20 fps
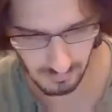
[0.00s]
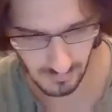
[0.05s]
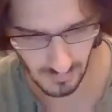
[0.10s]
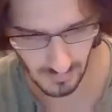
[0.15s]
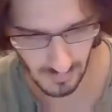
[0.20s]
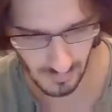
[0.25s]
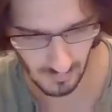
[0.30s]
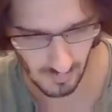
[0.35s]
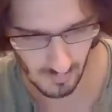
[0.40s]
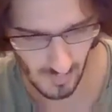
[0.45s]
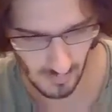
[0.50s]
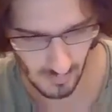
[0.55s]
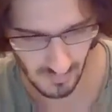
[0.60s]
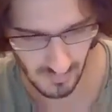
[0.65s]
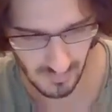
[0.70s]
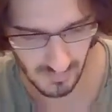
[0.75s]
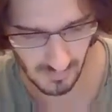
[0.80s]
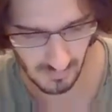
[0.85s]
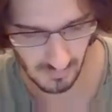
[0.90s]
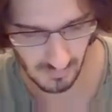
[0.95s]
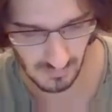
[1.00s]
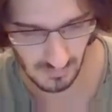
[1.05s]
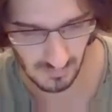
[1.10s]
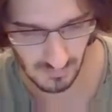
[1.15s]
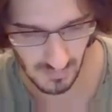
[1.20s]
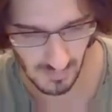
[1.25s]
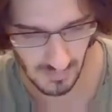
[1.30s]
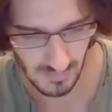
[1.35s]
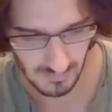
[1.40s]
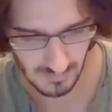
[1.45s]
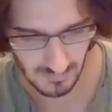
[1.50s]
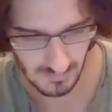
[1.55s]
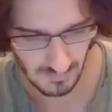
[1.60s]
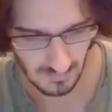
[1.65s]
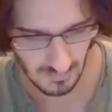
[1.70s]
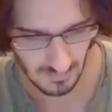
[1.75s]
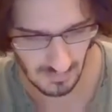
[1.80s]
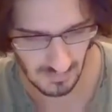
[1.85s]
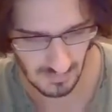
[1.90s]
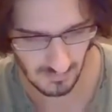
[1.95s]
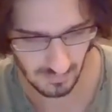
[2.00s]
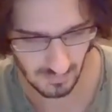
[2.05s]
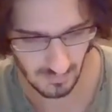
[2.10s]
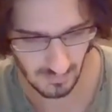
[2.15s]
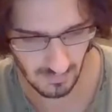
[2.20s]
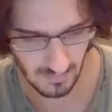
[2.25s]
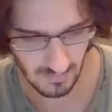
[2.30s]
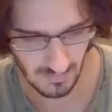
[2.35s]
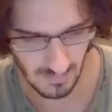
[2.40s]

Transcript: but I remember hearing that at